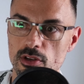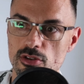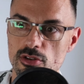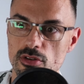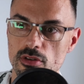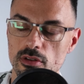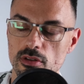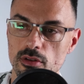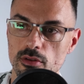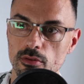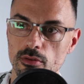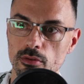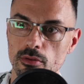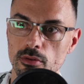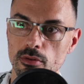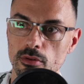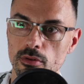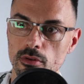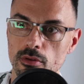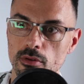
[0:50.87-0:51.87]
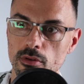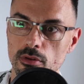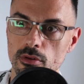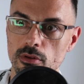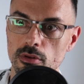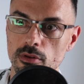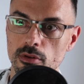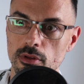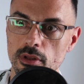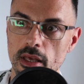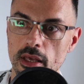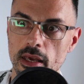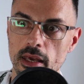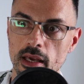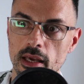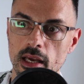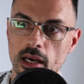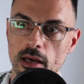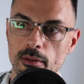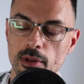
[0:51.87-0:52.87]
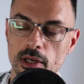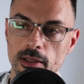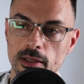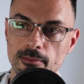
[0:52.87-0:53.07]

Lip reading: to the camera.